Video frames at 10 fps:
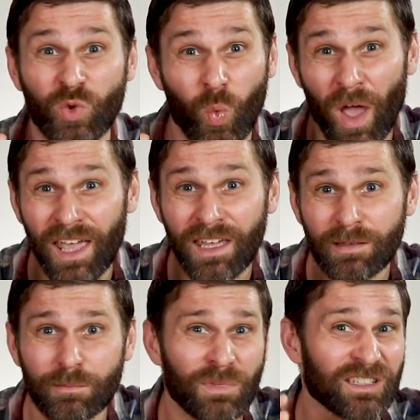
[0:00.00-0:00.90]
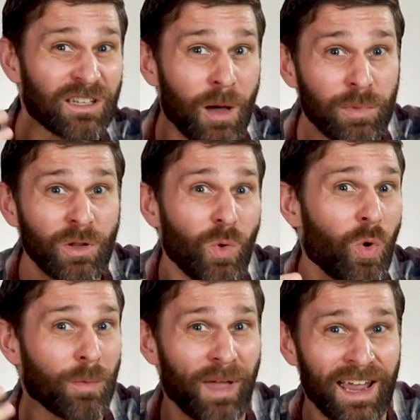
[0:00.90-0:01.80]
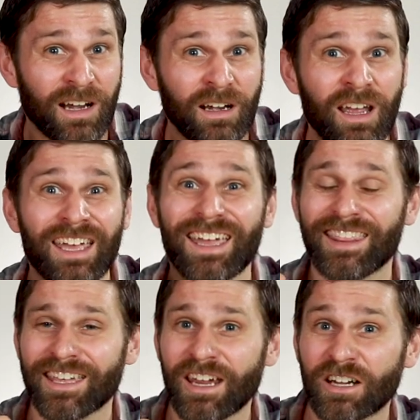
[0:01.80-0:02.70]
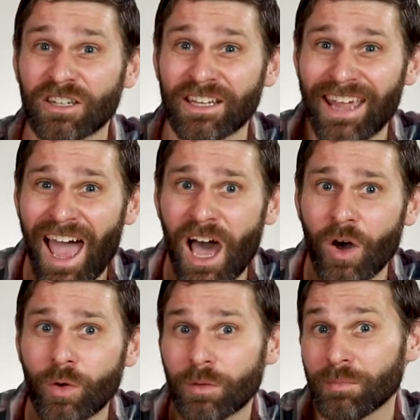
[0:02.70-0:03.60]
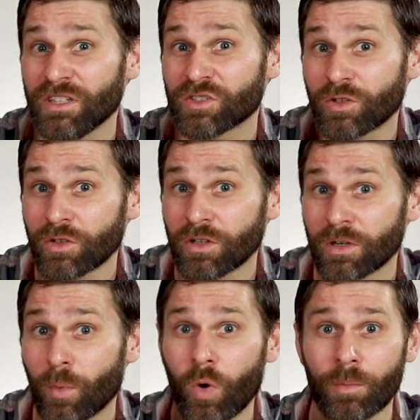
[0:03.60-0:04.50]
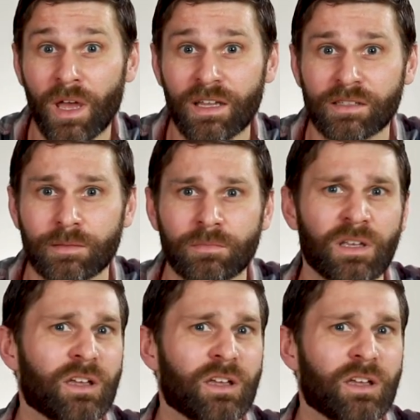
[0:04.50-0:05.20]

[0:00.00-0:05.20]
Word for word: dui means couple or pair, and the character yao means herb or medicine.